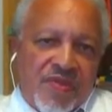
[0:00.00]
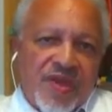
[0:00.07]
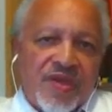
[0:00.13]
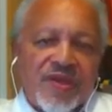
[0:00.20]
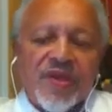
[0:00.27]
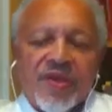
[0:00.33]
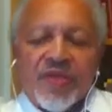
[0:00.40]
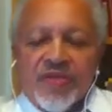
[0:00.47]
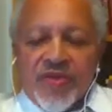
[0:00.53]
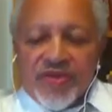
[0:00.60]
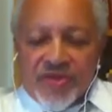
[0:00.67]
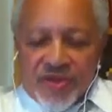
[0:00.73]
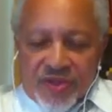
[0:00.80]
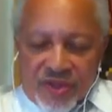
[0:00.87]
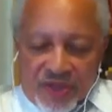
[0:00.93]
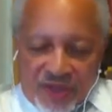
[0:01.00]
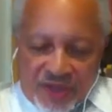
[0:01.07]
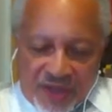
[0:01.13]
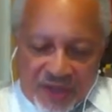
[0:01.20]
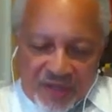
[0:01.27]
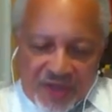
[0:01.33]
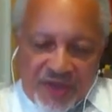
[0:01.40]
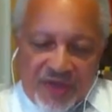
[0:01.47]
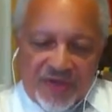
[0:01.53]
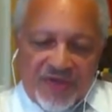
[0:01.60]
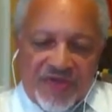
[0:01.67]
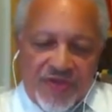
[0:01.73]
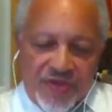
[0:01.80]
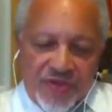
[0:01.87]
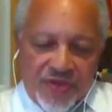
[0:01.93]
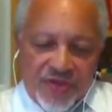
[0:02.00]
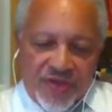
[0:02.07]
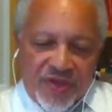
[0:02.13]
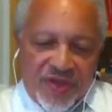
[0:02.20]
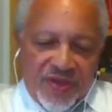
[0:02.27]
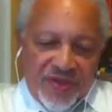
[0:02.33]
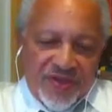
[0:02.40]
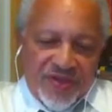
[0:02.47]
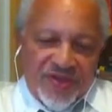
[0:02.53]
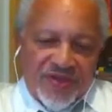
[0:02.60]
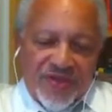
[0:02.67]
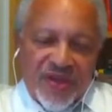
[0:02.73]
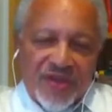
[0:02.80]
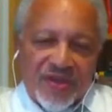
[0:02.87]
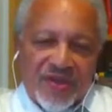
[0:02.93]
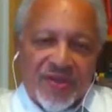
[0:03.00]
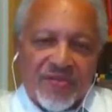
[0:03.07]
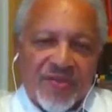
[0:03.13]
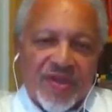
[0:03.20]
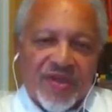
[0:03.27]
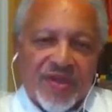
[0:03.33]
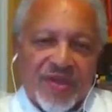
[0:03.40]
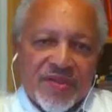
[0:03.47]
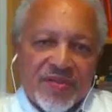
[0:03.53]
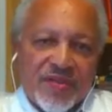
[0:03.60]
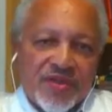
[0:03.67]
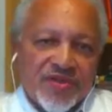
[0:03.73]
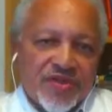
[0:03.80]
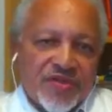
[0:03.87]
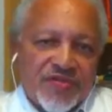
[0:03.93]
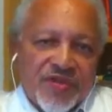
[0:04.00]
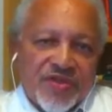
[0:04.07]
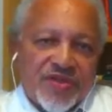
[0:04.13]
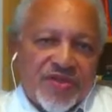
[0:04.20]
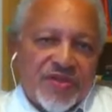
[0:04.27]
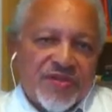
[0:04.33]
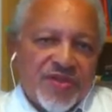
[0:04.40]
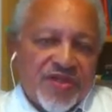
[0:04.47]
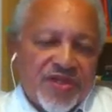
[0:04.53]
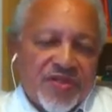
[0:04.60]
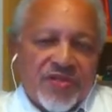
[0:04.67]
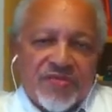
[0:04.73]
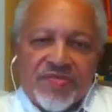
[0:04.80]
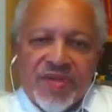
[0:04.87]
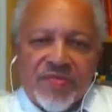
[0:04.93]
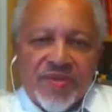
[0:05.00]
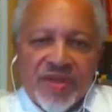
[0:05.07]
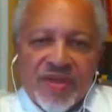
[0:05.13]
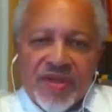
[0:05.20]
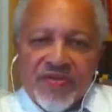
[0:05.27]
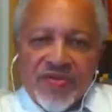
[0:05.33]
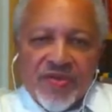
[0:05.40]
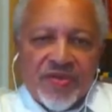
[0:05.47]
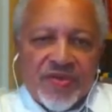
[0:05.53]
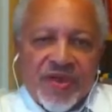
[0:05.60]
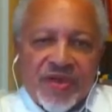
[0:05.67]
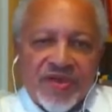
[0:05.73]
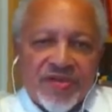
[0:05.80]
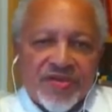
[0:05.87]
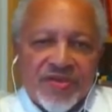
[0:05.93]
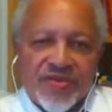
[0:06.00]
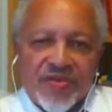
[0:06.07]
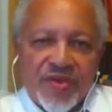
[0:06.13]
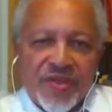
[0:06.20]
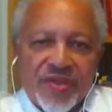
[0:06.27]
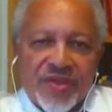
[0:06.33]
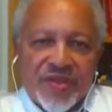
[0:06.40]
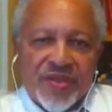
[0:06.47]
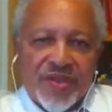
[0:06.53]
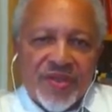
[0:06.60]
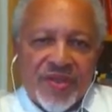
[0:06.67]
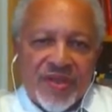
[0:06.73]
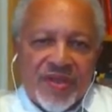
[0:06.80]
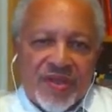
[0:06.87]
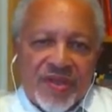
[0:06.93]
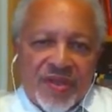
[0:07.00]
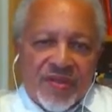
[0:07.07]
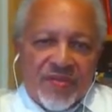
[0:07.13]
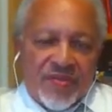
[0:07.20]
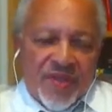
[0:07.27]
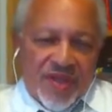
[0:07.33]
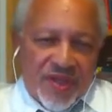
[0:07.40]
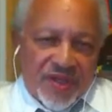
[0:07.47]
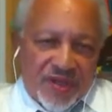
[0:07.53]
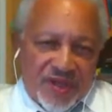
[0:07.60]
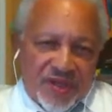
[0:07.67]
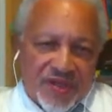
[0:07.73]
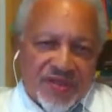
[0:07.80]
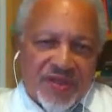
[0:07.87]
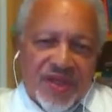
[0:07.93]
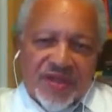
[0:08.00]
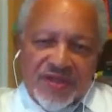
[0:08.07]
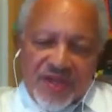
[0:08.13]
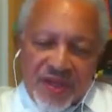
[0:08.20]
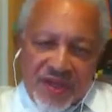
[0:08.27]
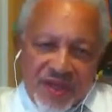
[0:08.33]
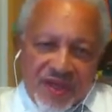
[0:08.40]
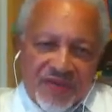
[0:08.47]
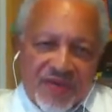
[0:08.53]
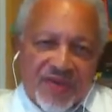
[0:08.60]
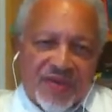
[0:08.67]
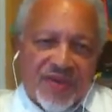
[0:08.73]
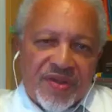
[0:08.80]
It was an economic infusion and understanding money. Most of us don't. The general public have no knowledge of what money does at that level.